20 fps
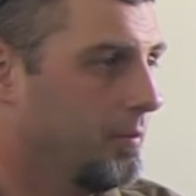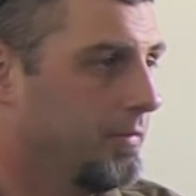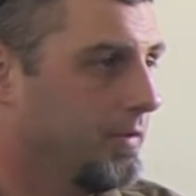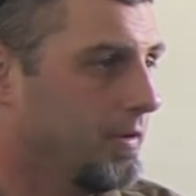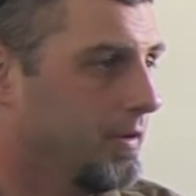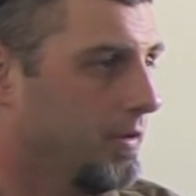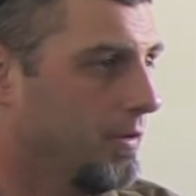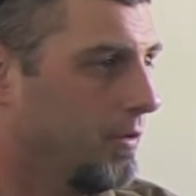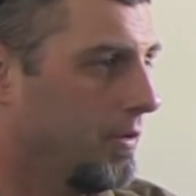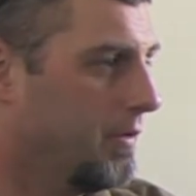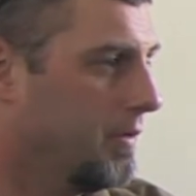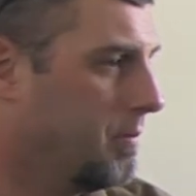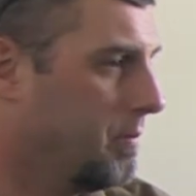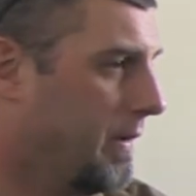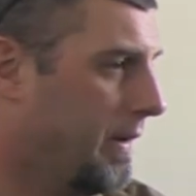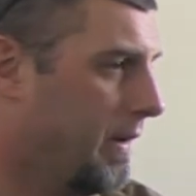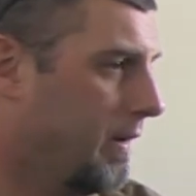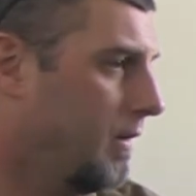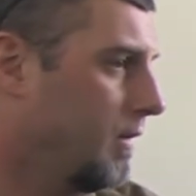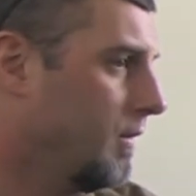up to northern
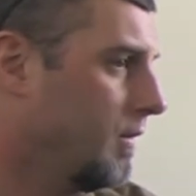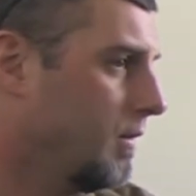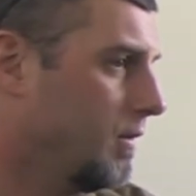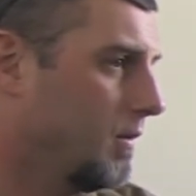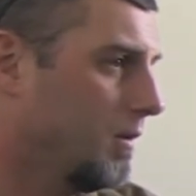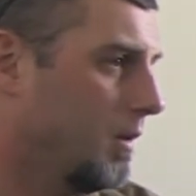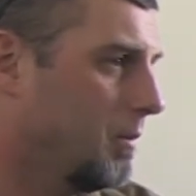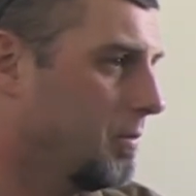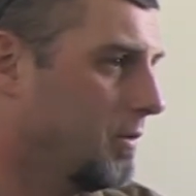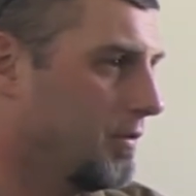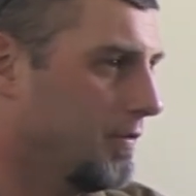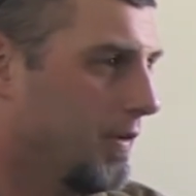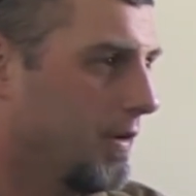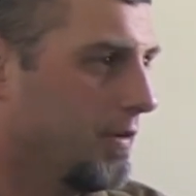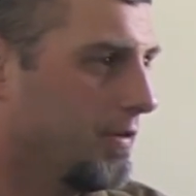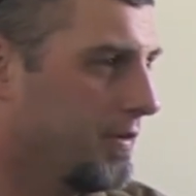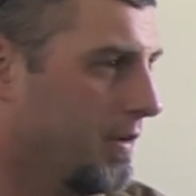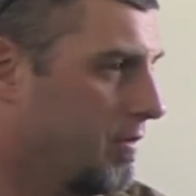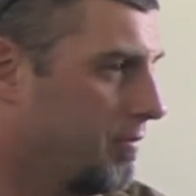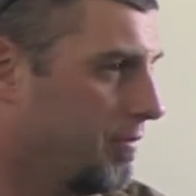Maine, up as
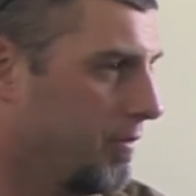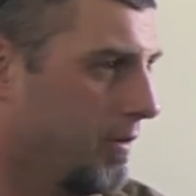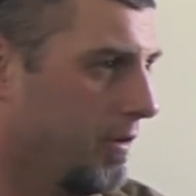far as St.